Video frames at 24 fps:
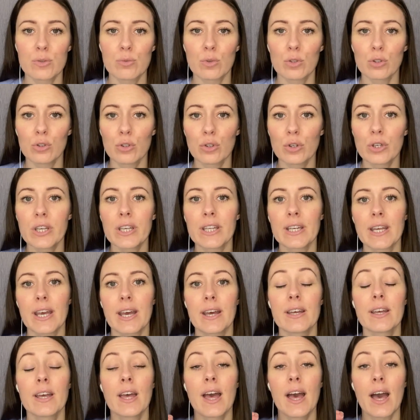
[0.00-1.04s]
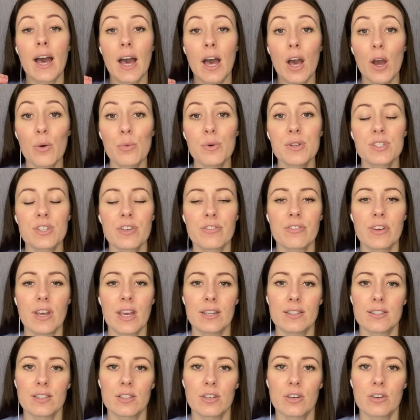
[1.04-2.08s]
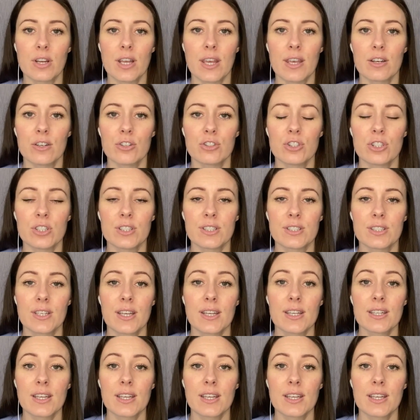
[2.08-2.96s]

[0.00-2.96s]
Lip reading: We're looking at how it's affecting our energies